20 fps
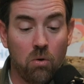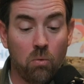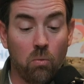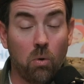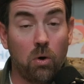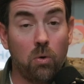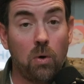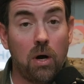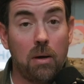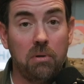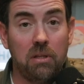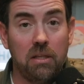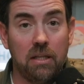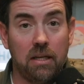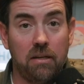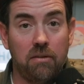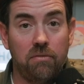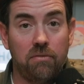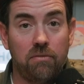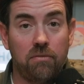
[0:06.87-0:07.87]
What do I
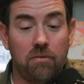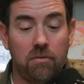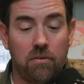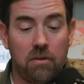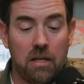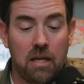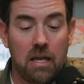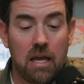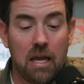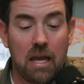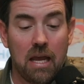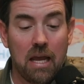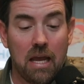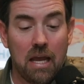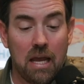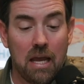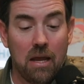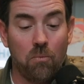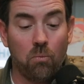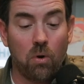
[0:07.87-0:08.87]
believe?
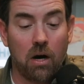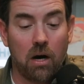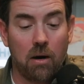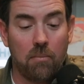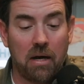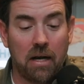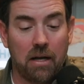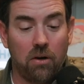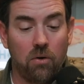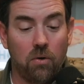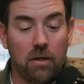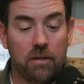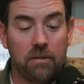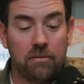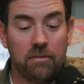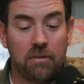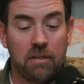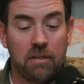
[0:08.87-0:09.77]
And where am I going?